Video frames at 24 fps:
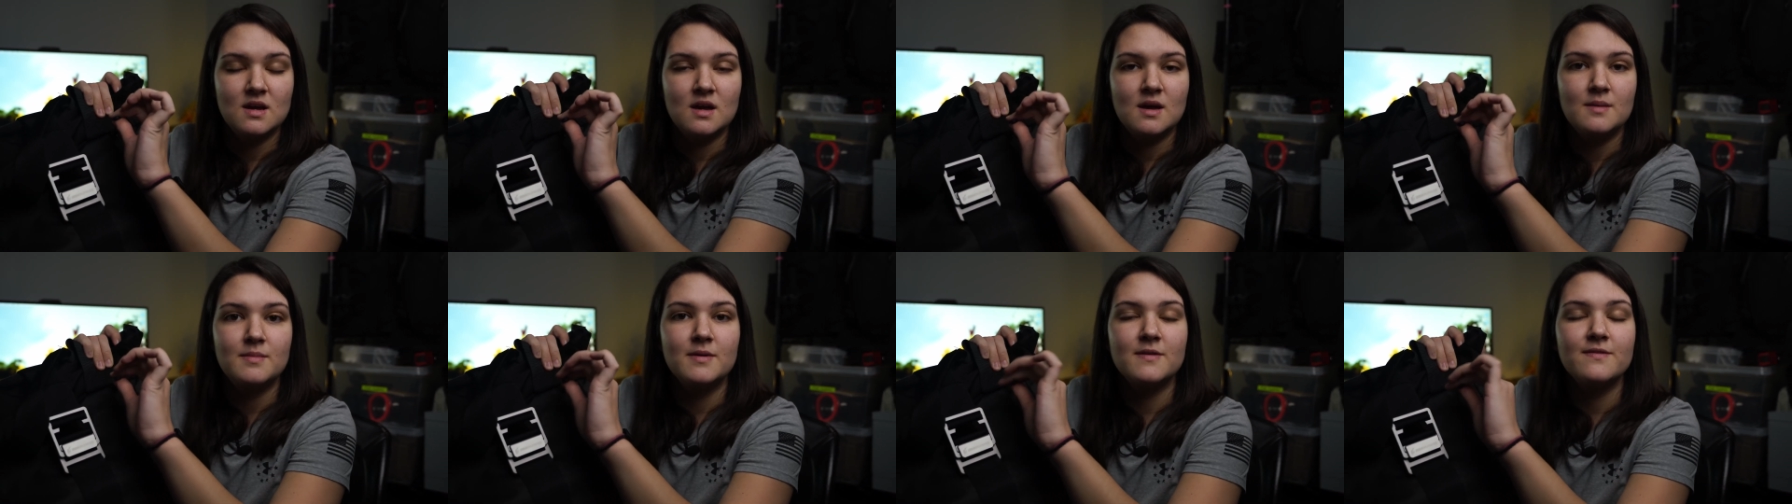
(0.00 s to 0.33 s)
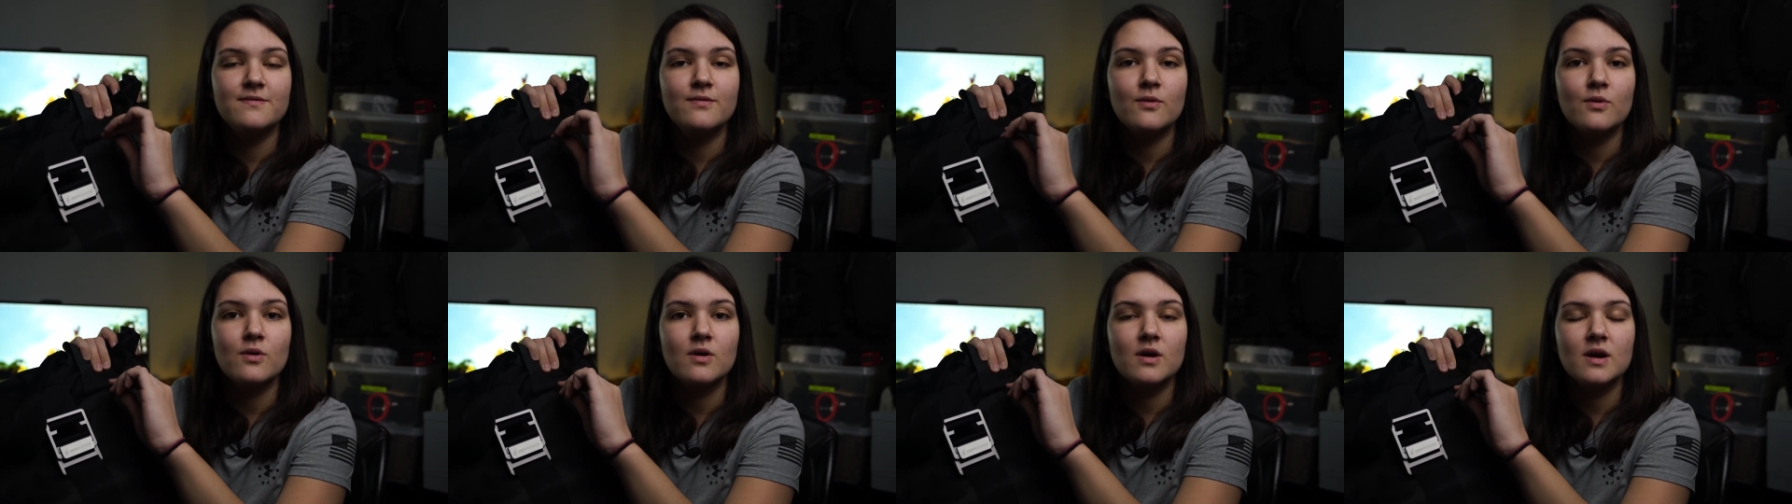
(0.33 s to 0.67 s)

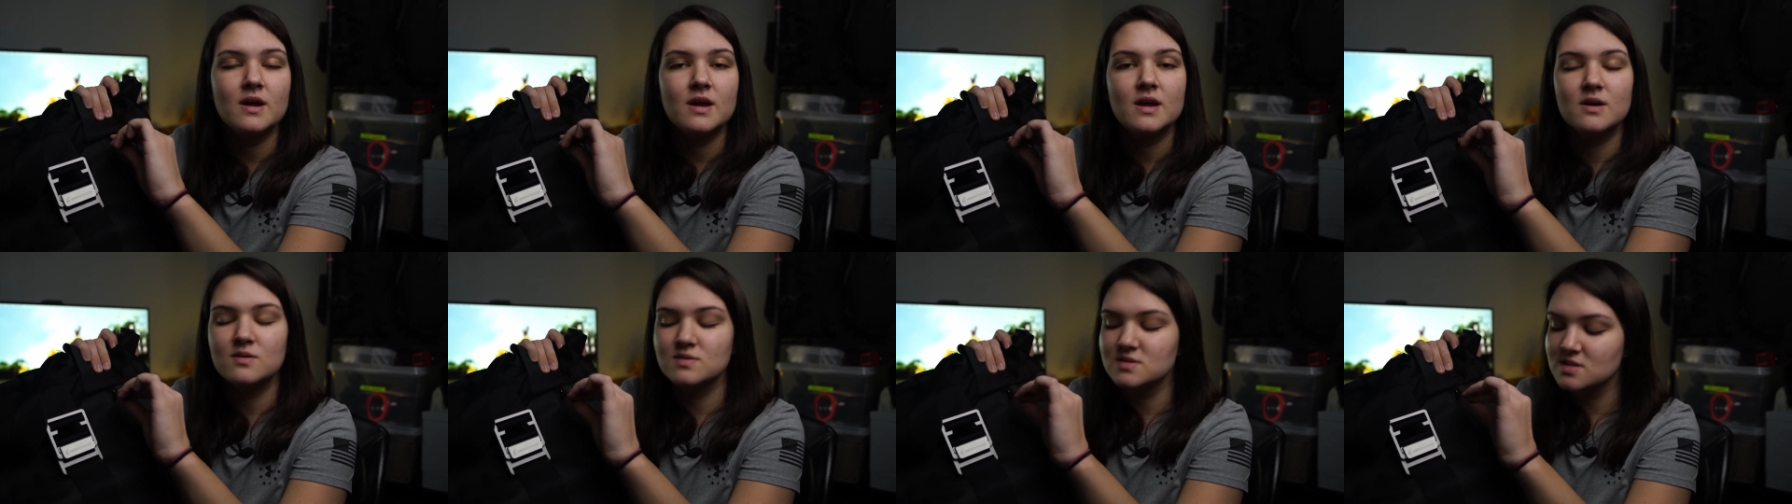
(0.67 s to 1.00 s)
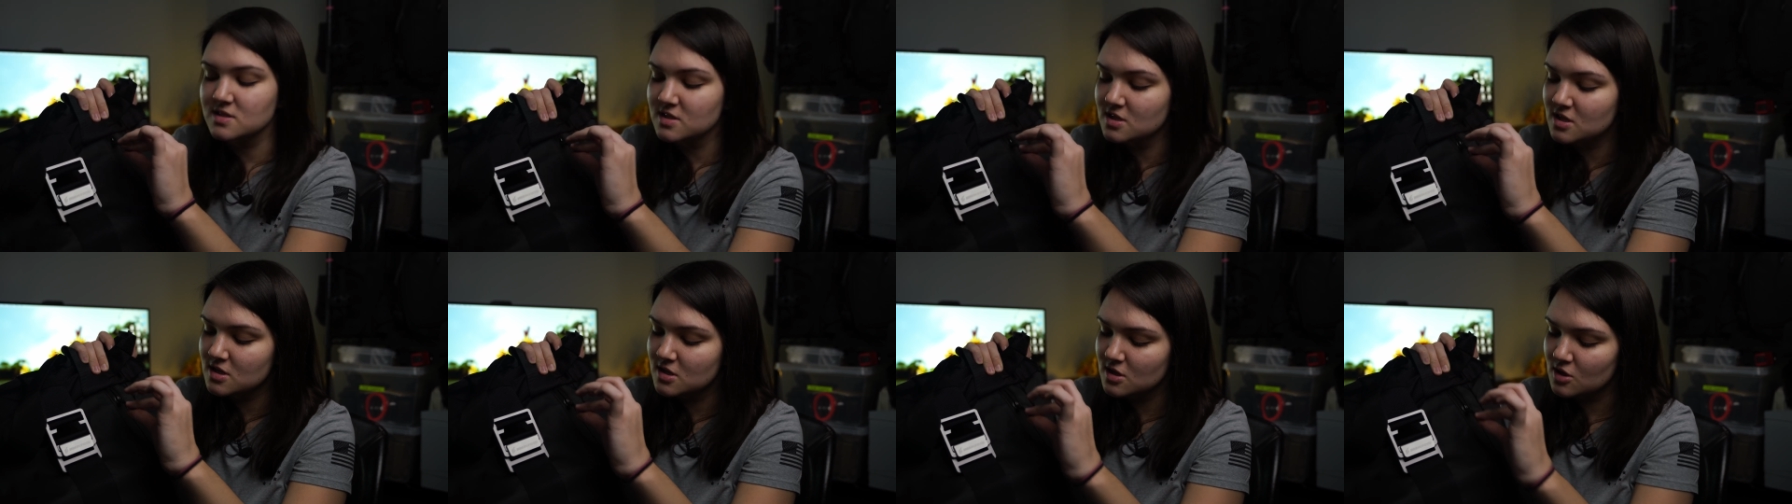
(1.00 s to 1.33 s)
Before it was a
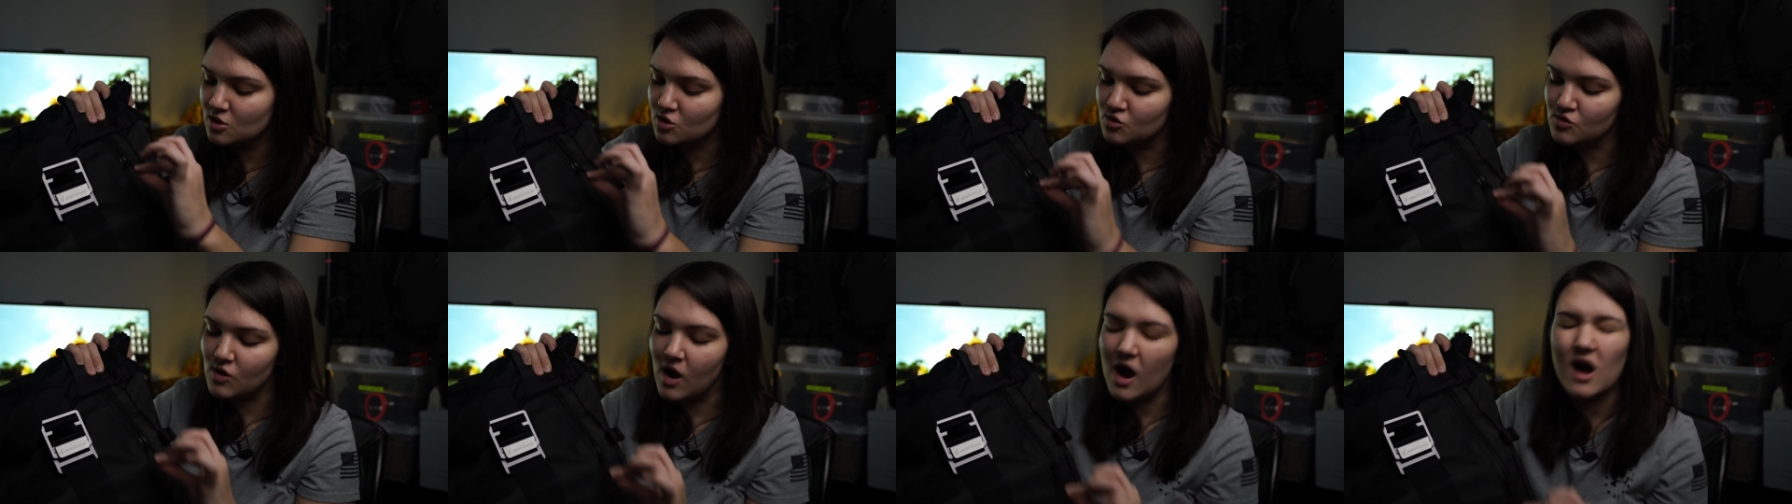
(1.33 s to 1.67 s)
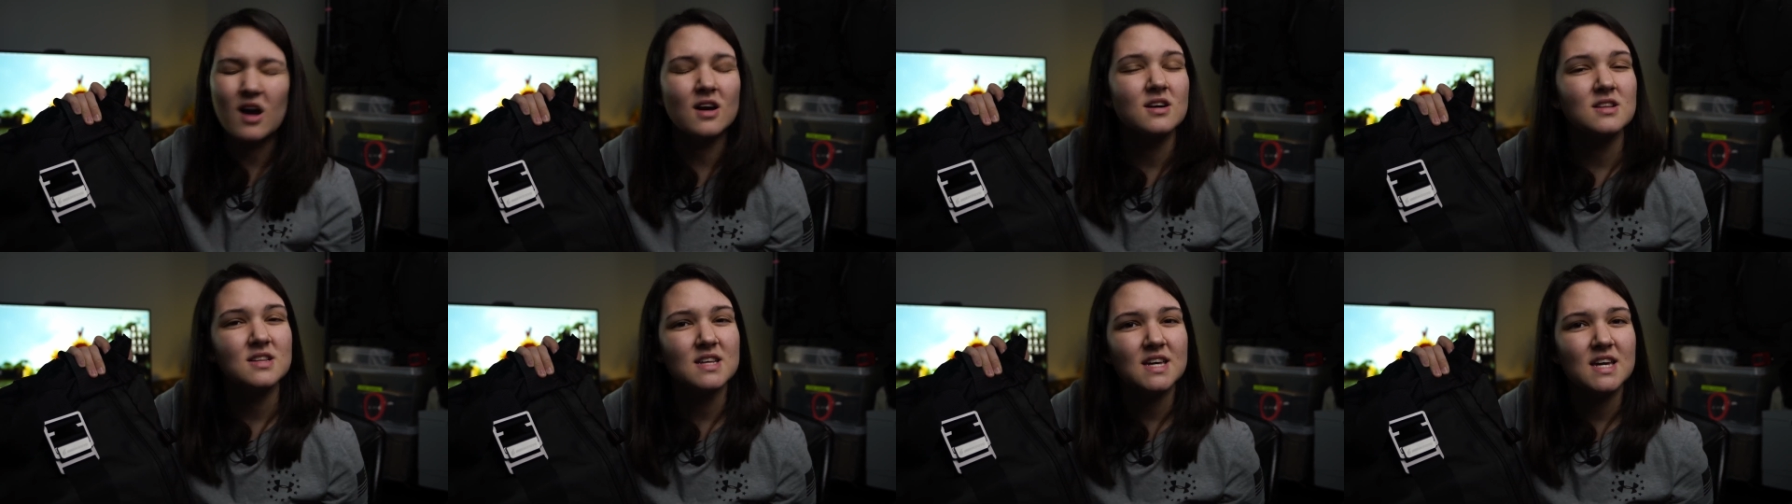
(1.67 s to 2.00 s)
little
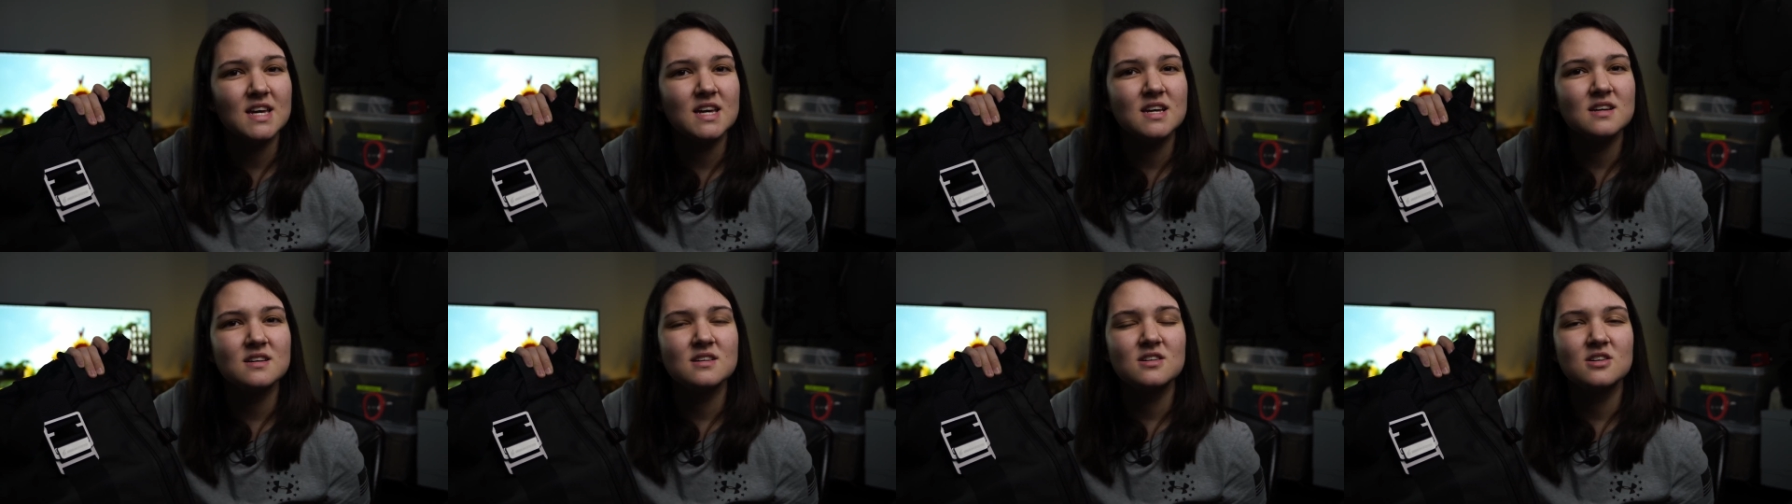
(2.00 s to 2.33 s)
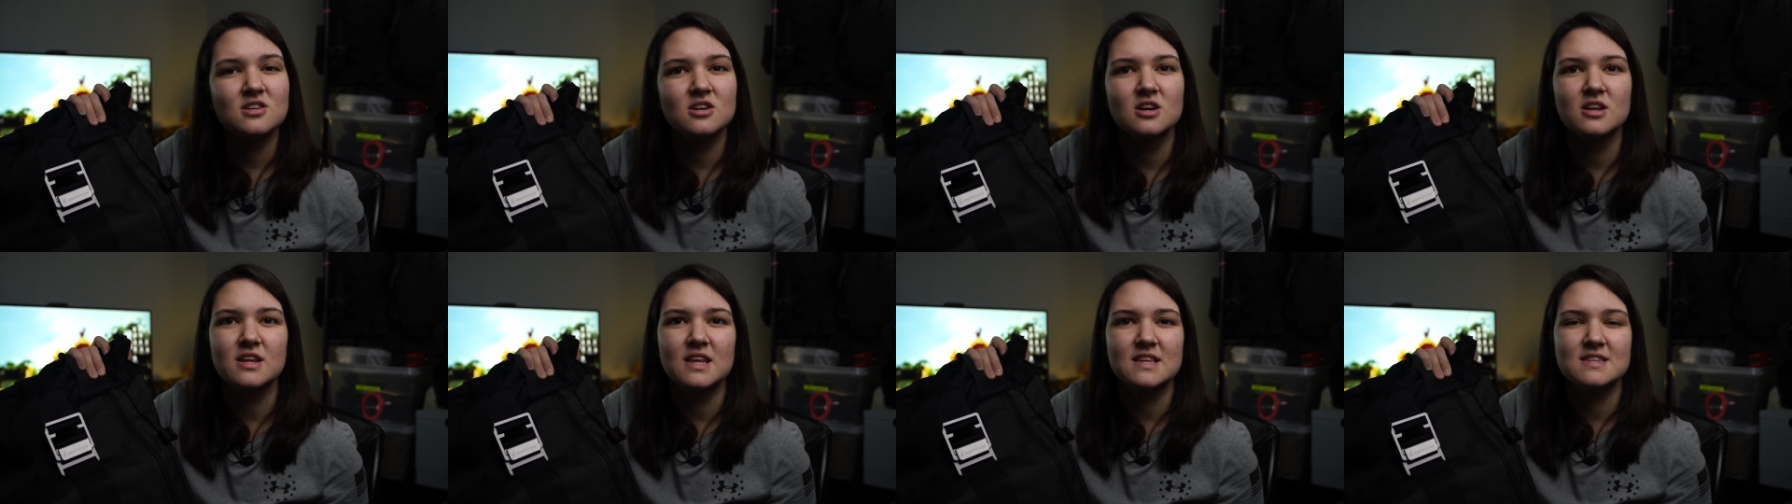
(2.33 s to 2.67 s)
groggly,
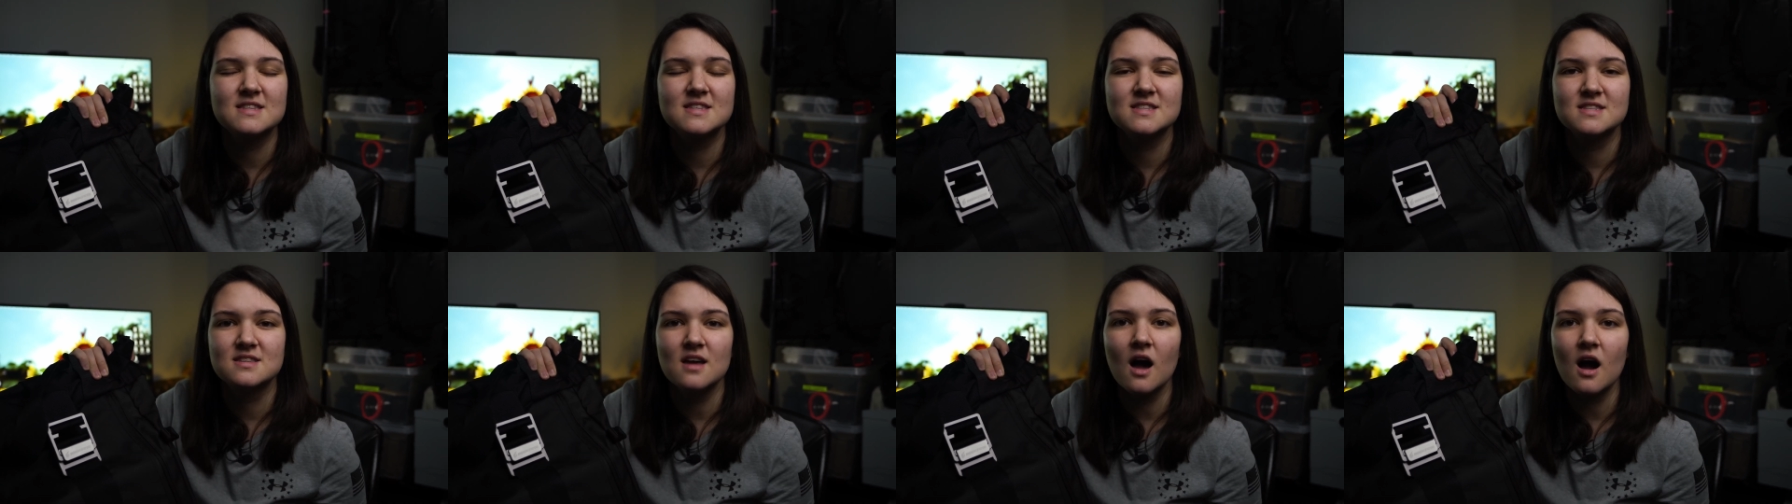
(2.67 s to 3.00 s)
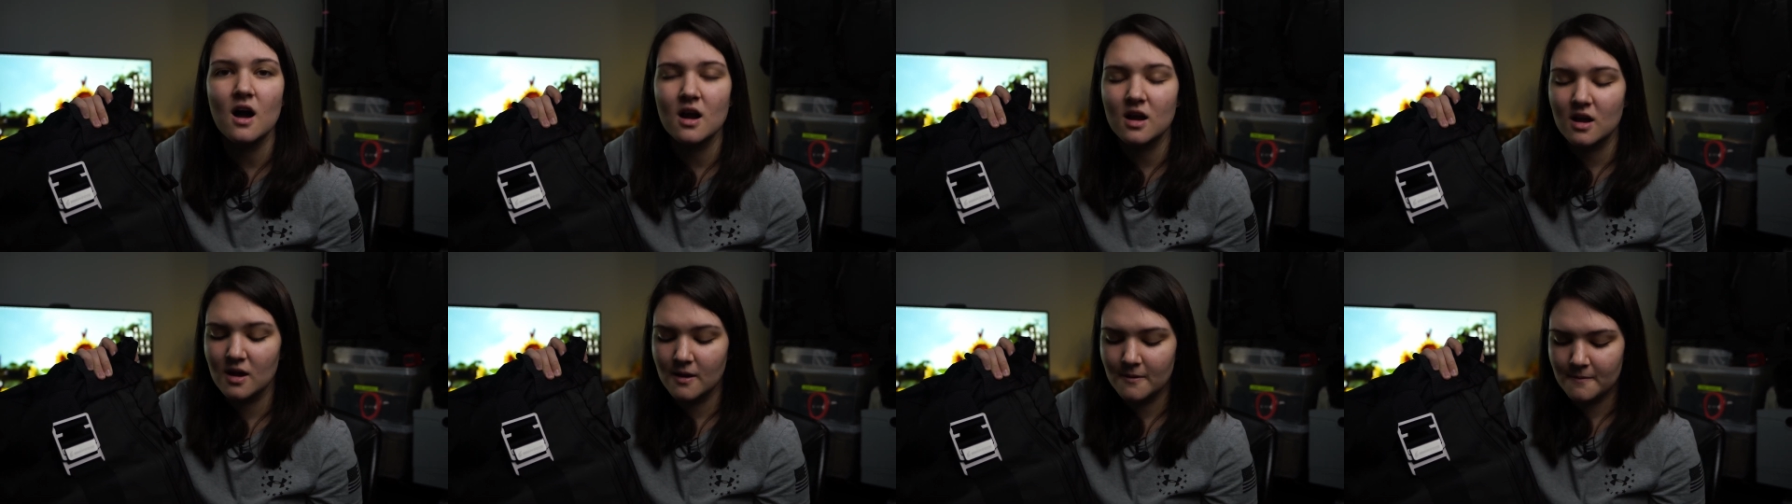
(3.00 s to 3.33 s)
could get
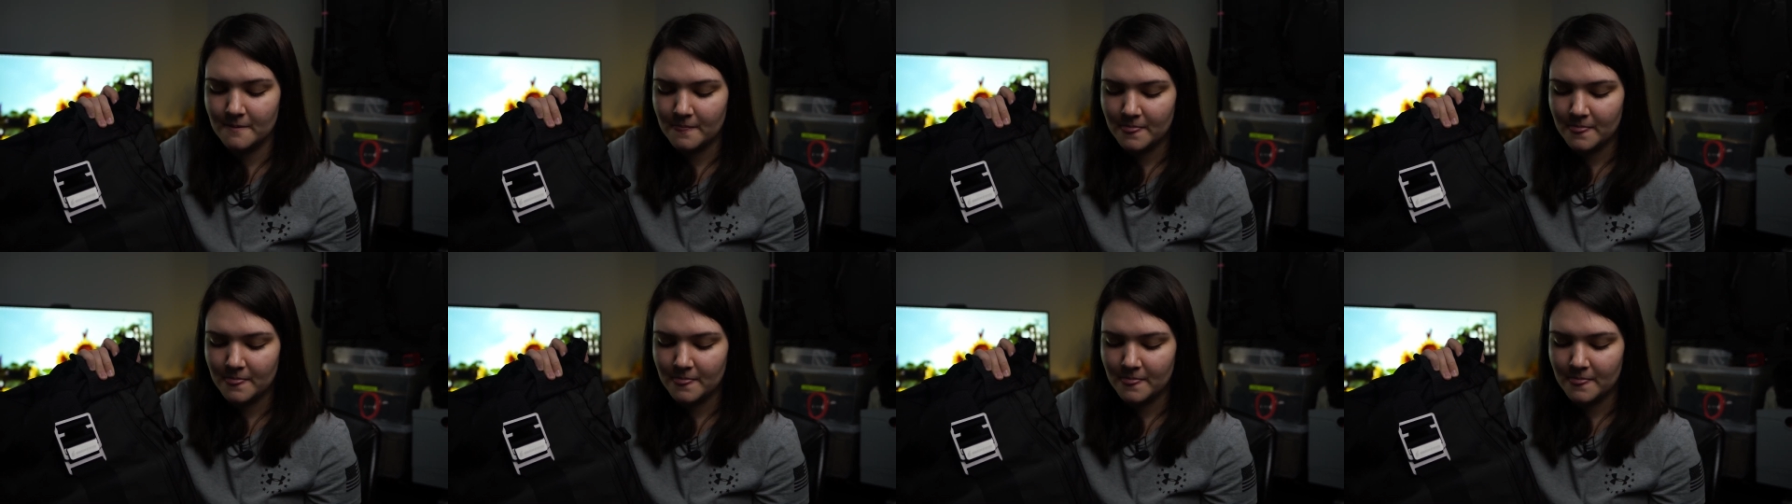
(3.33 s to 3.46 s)
stuck,